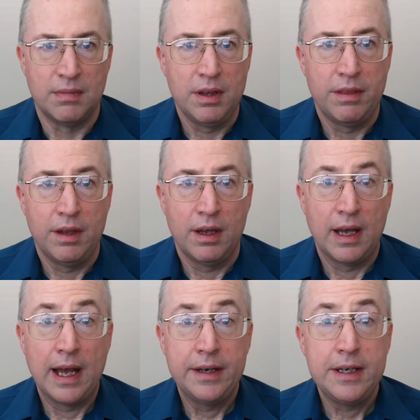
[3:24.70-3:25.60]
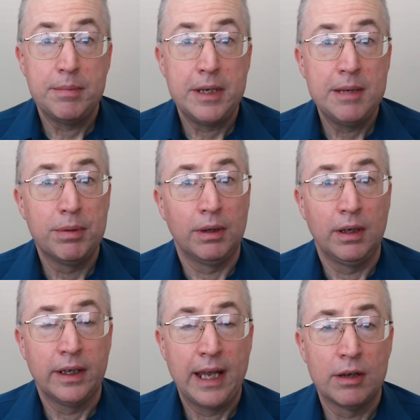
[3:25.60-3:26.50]
The honey people
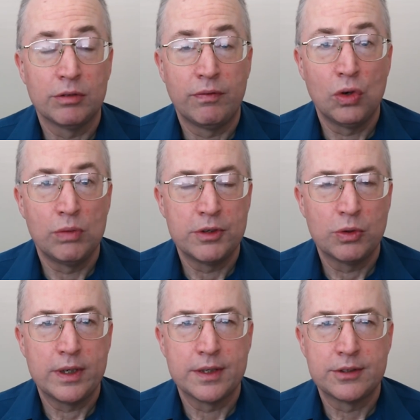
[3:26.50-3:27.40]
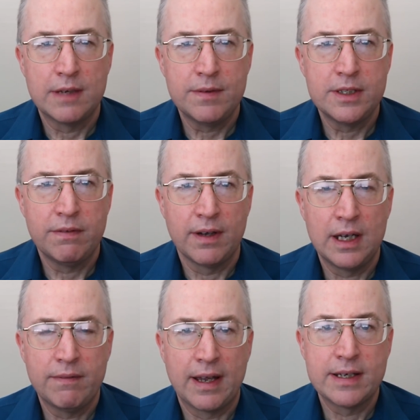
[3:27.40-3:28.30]
account for between
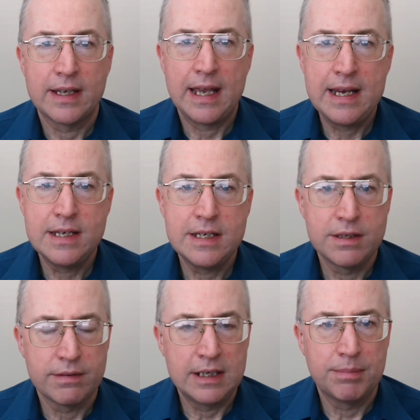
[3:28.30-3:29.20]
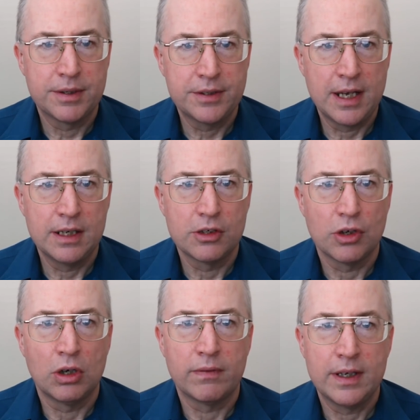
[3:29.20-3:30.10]
75 and 83%
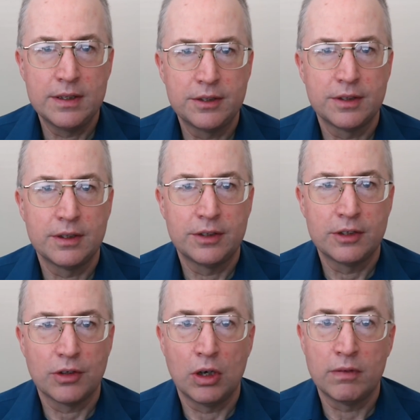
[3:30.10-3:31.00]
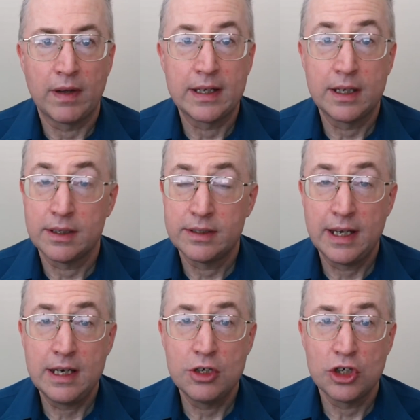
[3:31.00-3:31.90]
of instances of
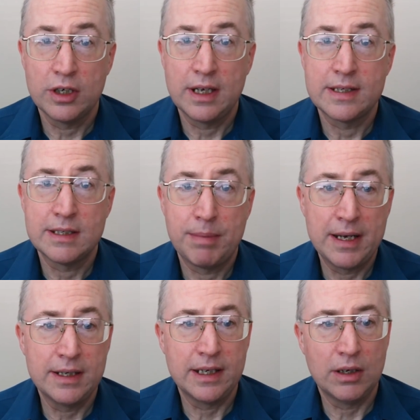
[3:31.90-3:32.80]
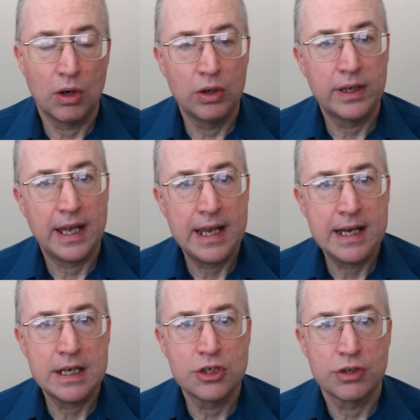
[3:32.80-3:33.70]
contagion depending on
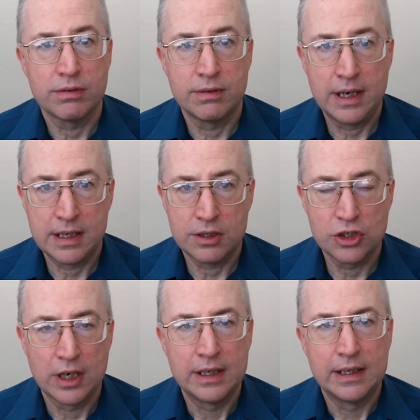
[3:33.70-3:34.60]
age range.